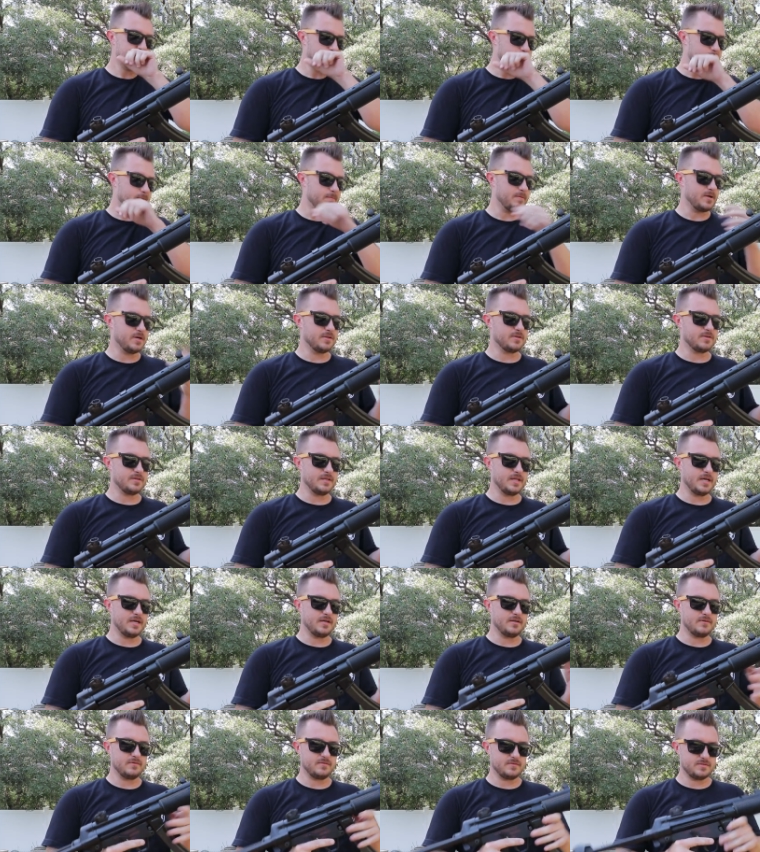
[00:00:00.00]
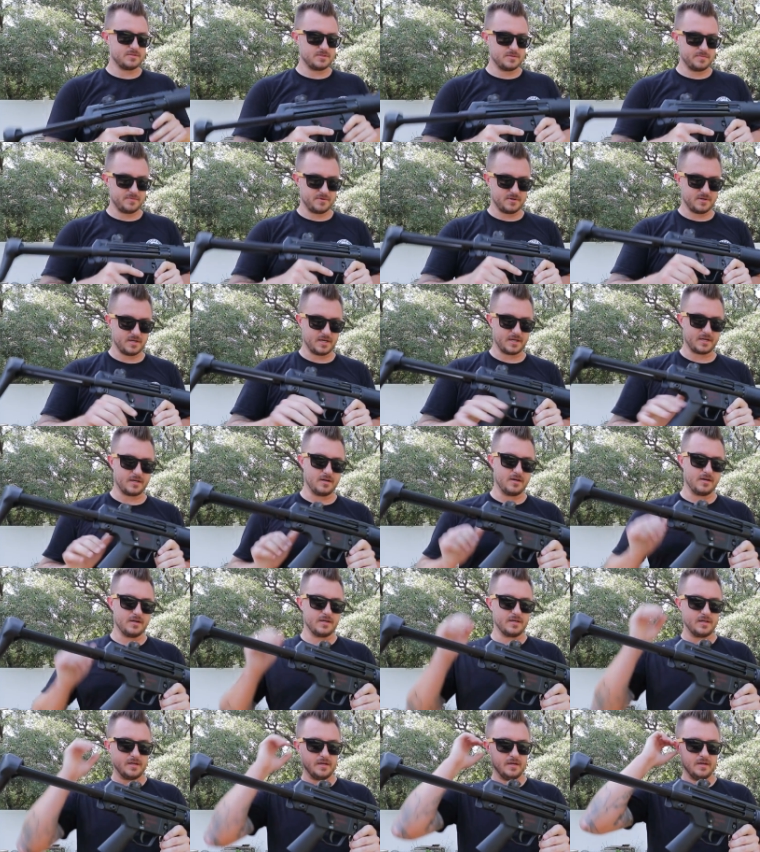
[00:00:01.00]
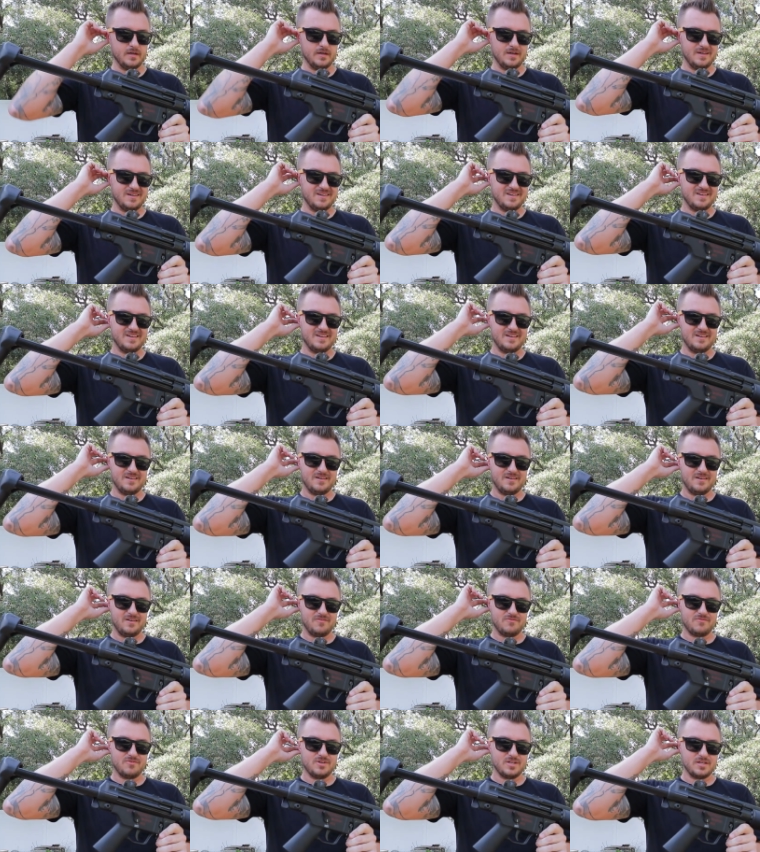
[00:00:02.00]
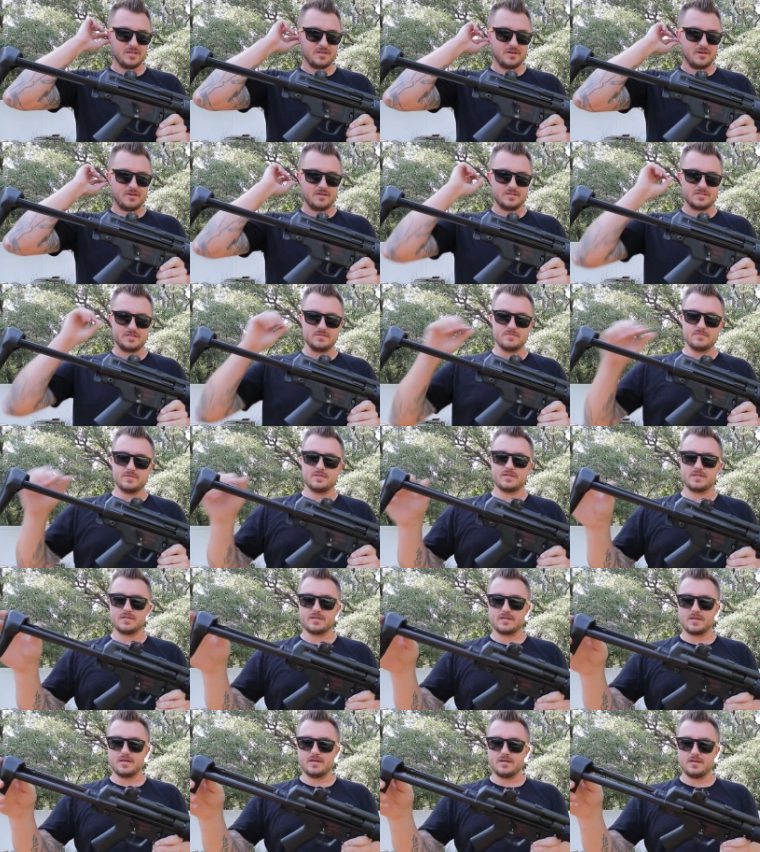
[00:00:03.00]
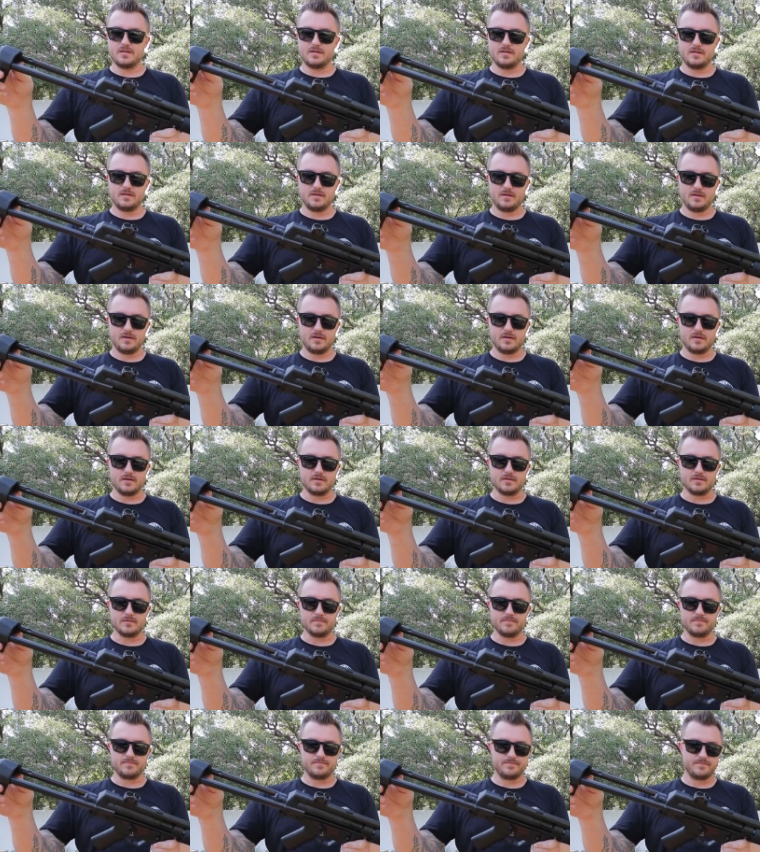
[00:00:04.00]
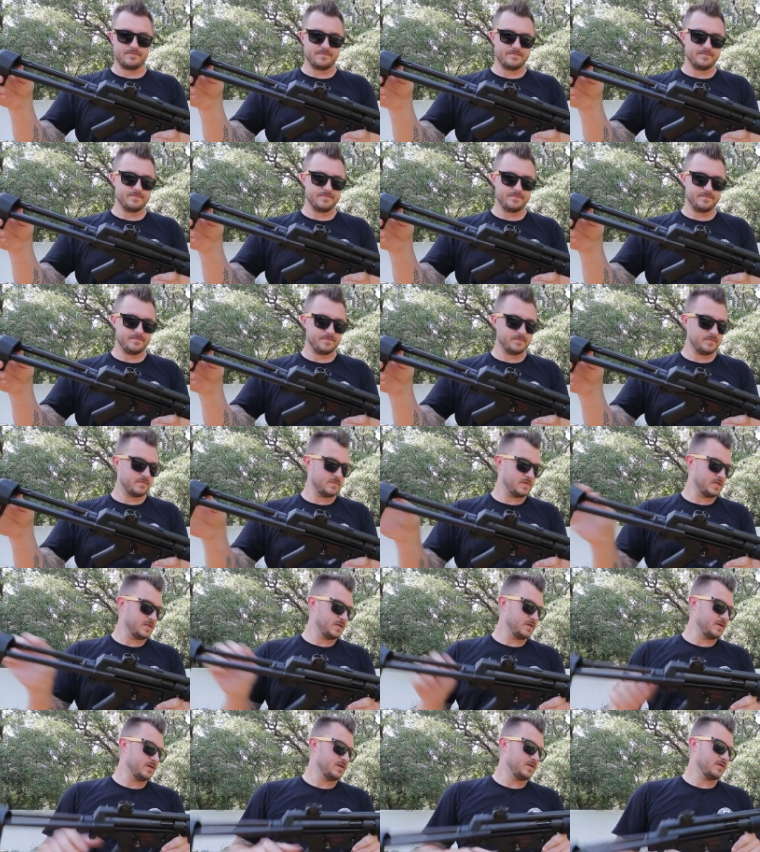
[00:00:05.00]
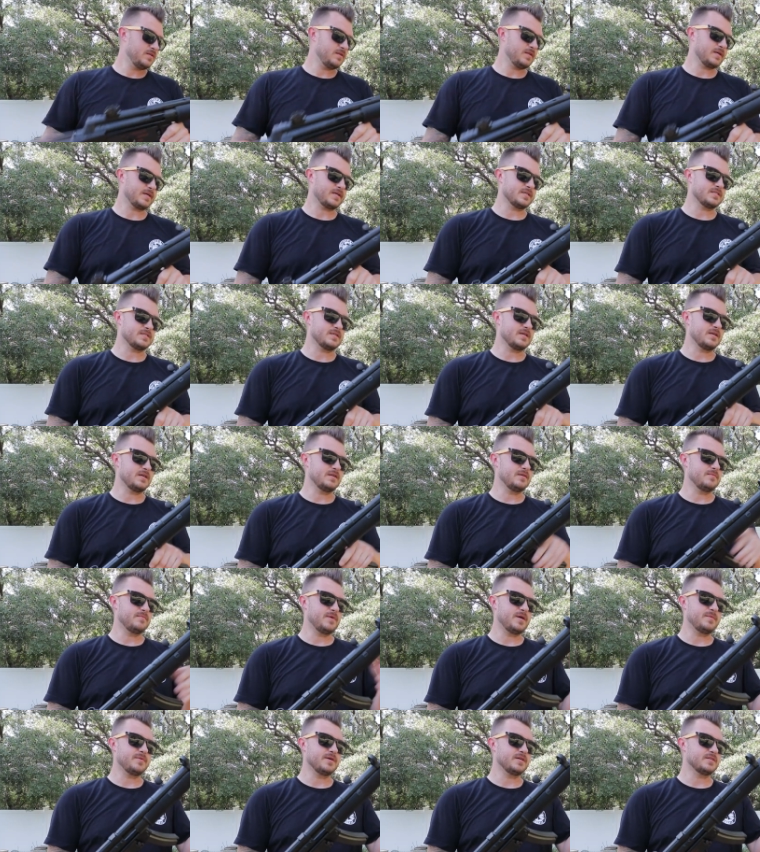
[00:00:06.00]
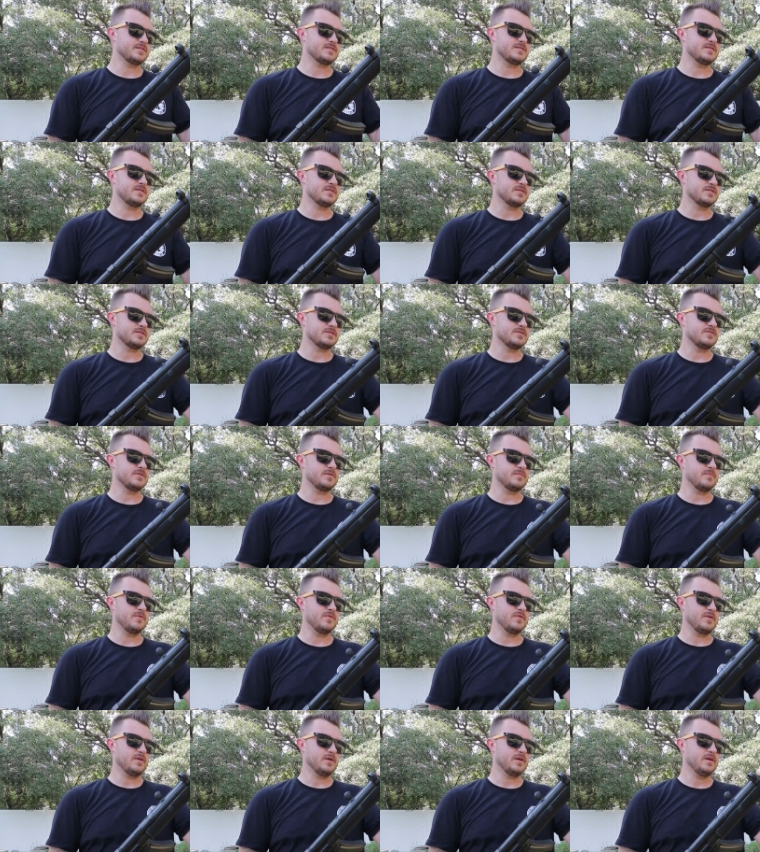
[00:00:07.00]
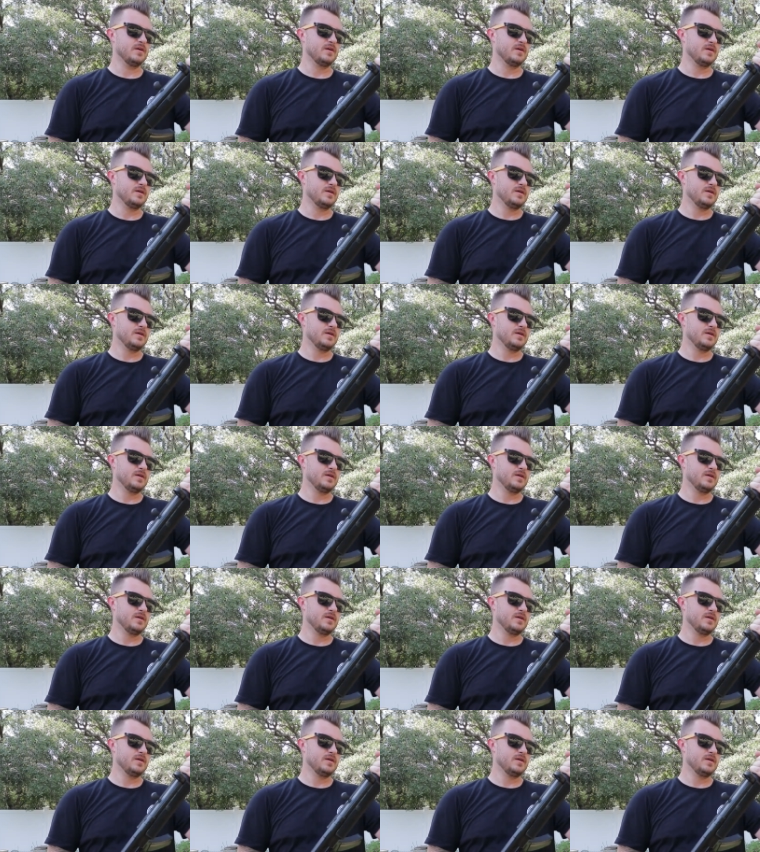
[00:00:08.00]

yep other than that super iconic really awesome looking gun um, like I said maybe I just need to shoot it more